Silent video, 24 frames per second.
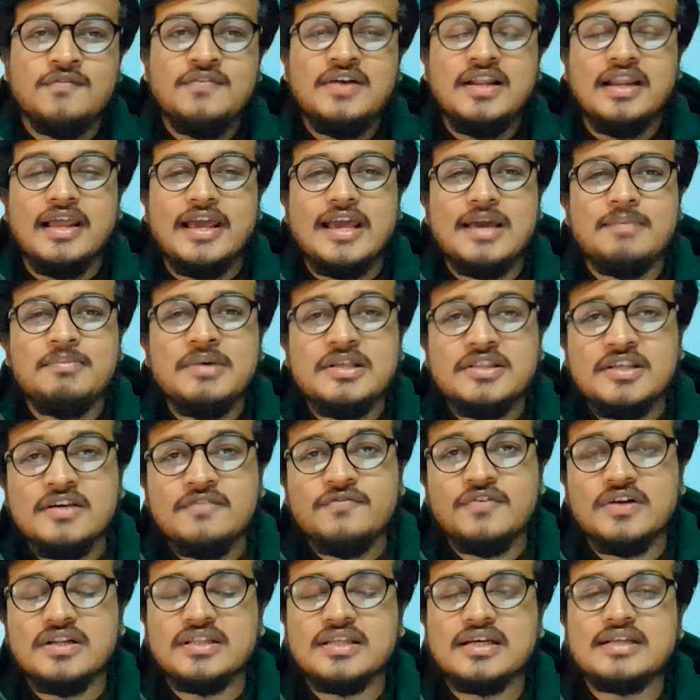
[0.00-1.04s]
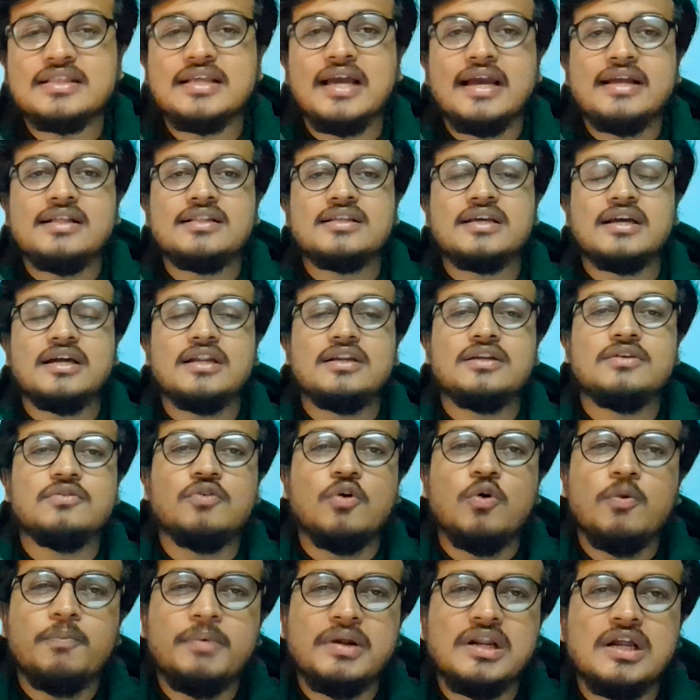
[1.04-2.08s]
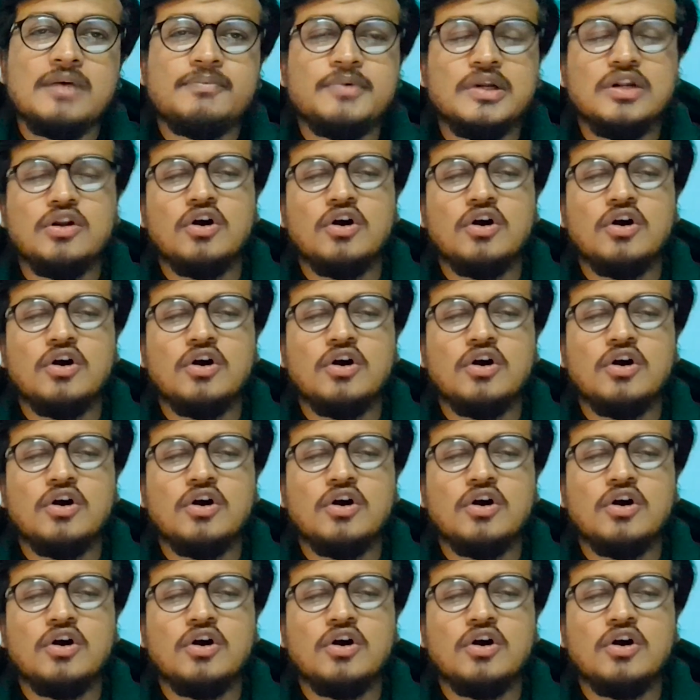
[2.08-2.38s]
Well, MSc Forensic Science can open up a